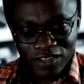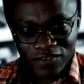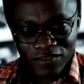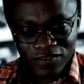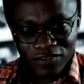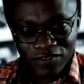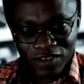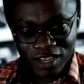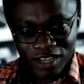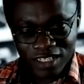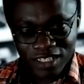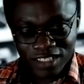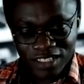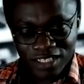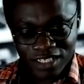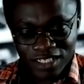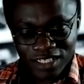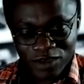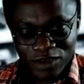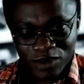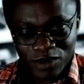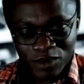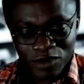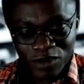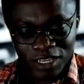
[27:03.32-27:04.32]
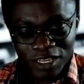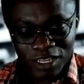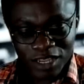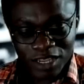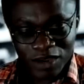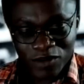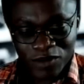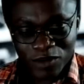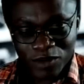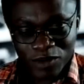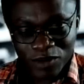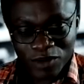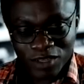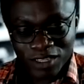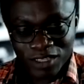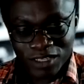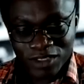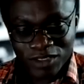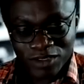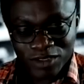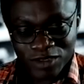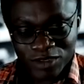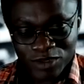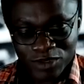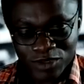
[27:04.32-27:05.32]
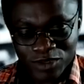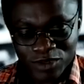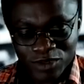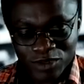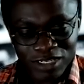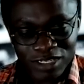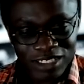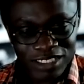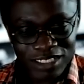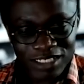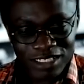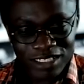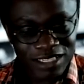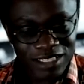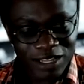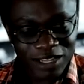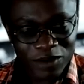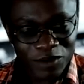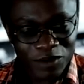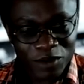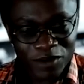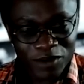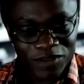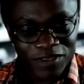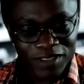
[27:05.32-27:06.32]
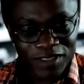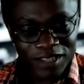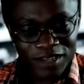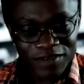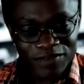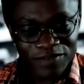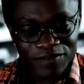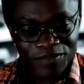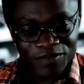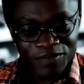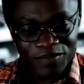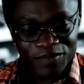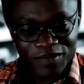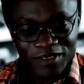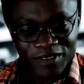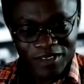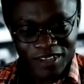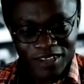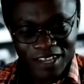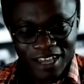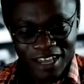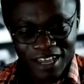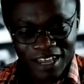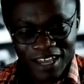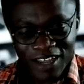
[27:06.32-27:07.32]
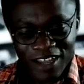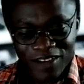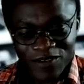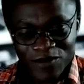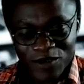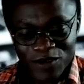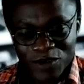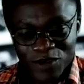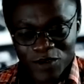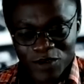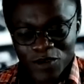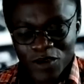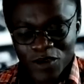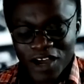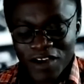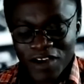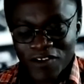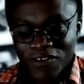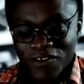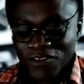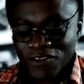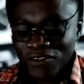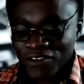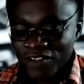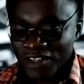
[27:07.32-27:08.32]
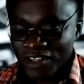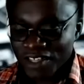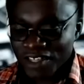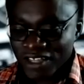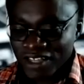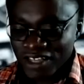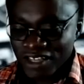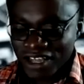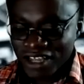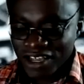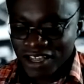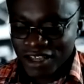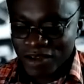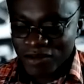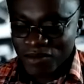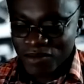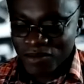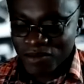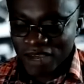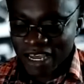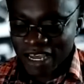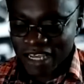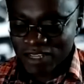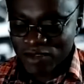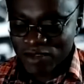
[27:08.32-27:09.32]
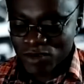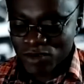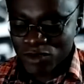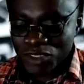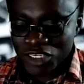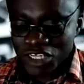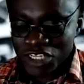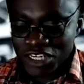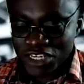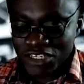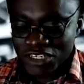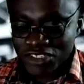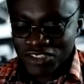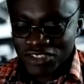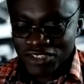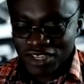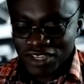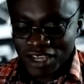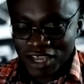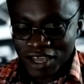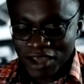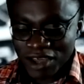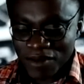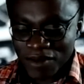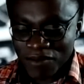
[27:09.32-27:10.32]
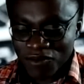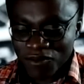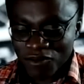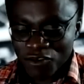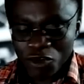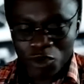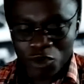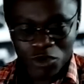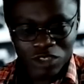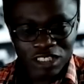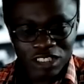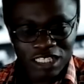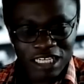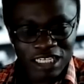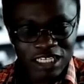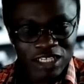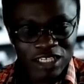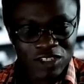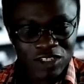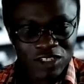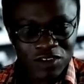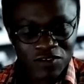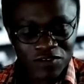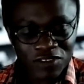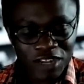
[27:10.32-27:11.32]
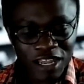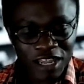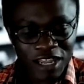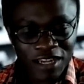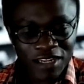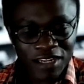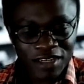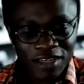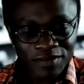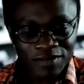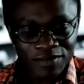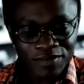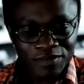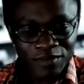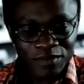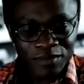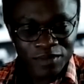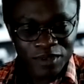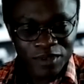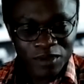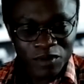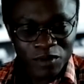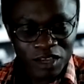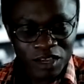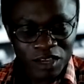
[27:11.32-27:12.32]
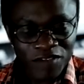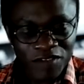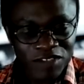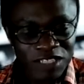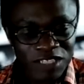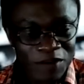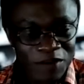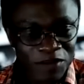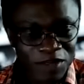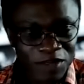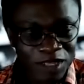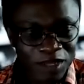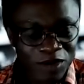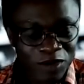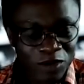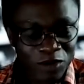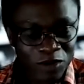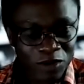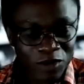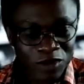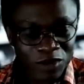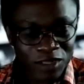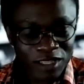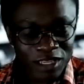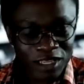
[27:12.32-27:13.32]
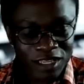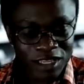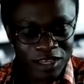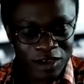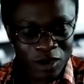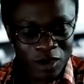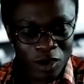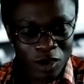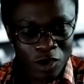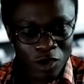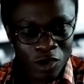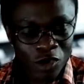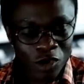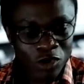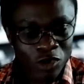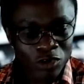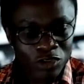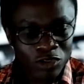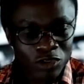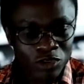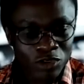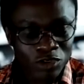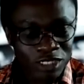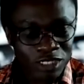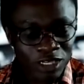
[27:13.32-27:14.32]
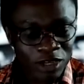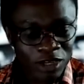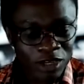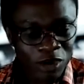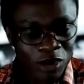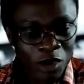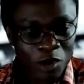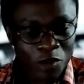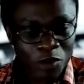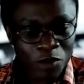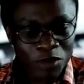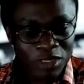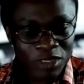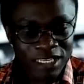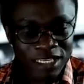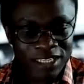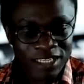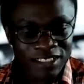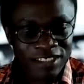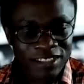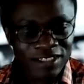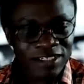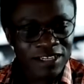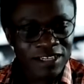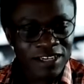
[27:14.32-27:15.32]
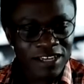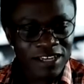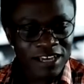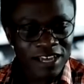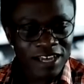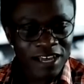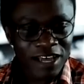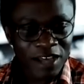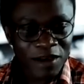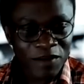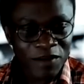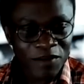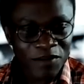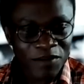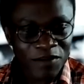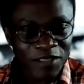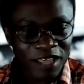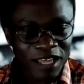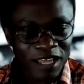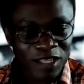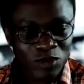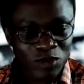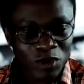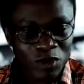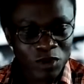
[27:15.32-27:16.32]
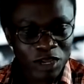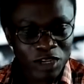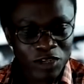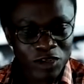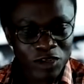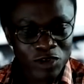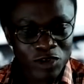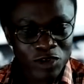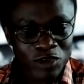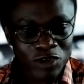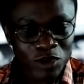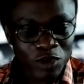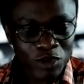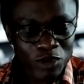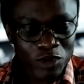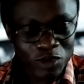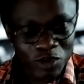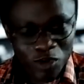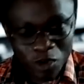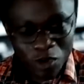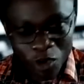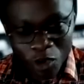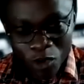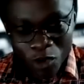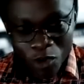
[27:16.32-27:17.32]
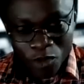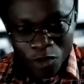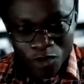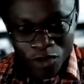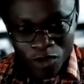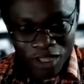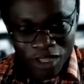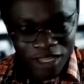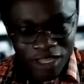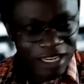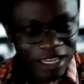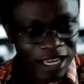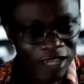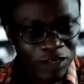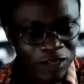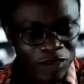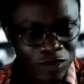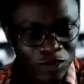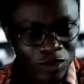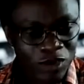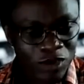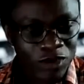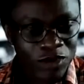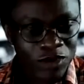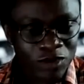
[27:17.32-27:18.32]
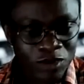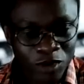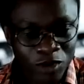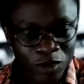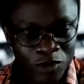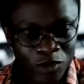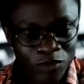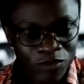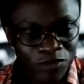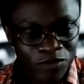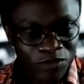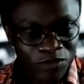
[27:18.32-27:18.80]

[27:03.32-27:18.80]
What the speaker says: the first thing you're going to get wrong, is you're doing the wrong thing. And we do have I do teach 4 stages of learning. We have something called the unconscious incompetence. That's when you don't know that you don't know.